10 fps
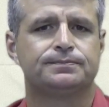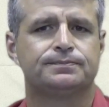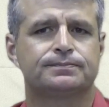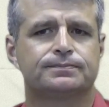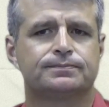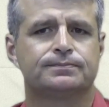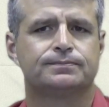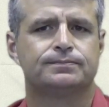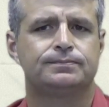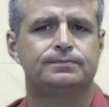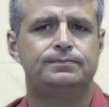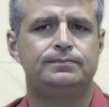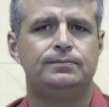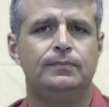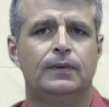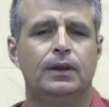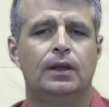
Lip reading: Nothing is said.